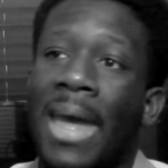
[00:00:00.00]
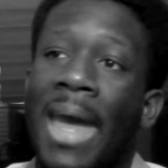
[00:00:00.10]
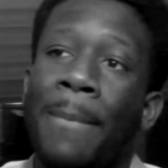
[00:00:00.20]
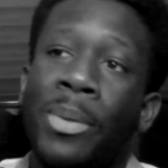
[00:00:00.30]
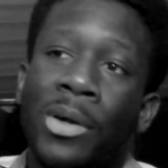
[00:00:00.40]

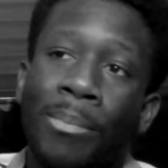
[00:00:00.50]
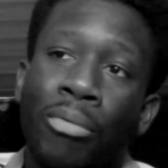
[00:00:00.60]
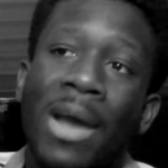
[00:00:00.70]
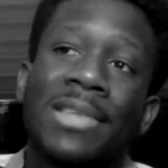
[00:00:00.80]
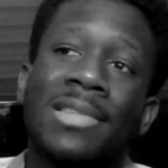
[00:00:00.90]
and put a
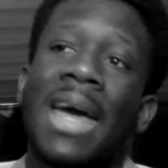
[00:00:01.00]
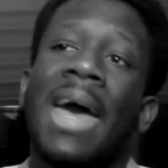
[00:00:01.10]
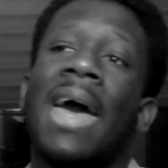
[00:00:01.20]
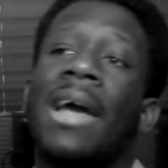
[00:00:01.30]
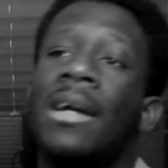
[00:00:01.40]
price
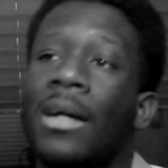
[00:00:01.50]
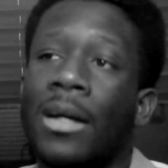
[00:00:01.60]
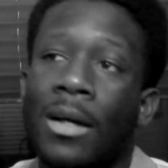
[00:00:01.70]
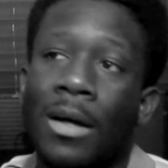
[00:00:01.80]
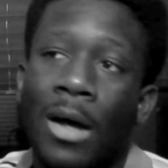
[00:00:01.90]
tag
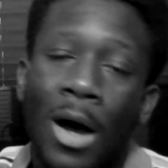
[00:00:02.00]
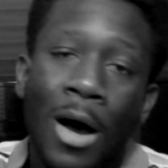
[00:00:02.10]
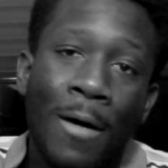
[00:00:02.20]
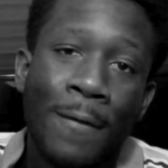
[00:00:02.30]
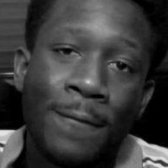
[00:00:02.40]

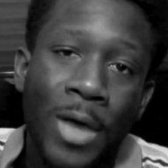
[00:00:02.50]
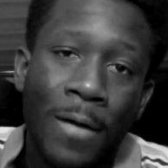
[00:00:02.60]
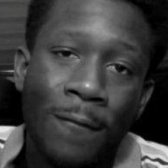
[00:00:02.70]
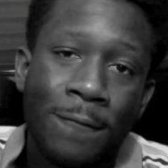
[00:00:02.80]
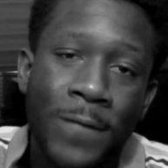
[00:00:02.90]
of
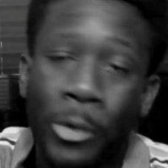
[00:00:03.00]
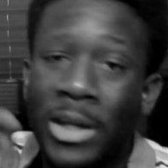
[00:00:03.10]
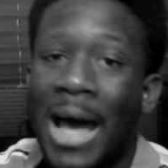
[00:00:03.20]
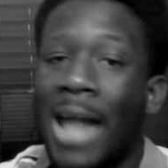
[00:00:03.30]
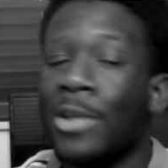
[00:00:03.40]

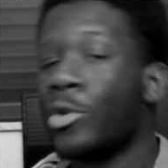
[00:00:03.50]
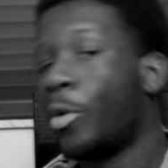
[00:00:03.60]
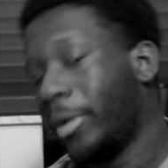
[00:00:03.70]
$40 on